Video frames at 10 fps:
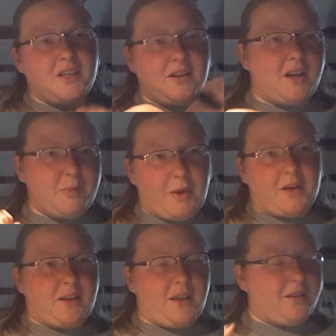and knot it
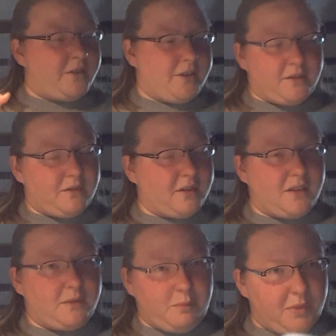back together and
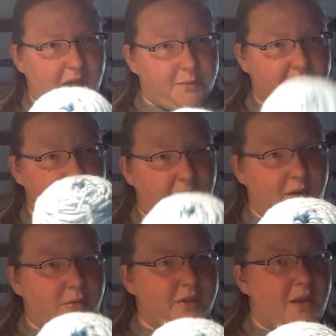it becomes a
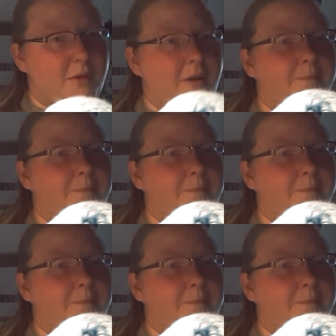terrible nightmare.